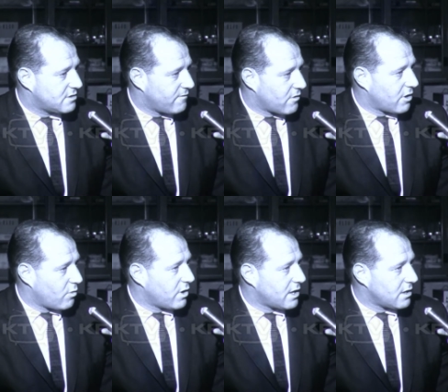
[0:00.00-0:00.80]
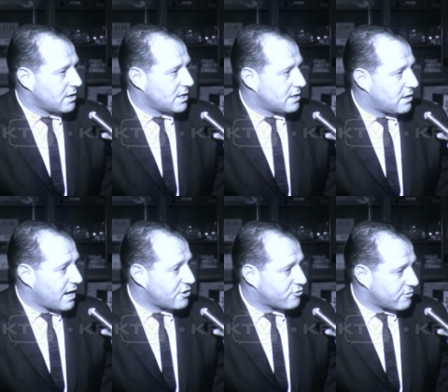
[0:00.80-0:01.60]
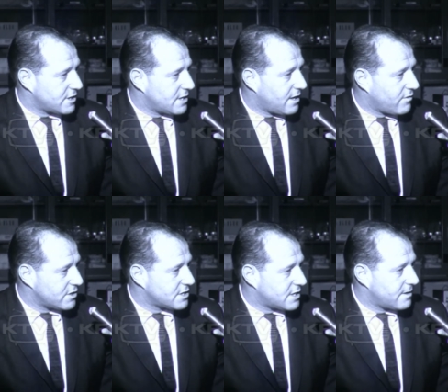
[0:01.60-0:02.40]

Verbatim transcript: very well naturally, I would say.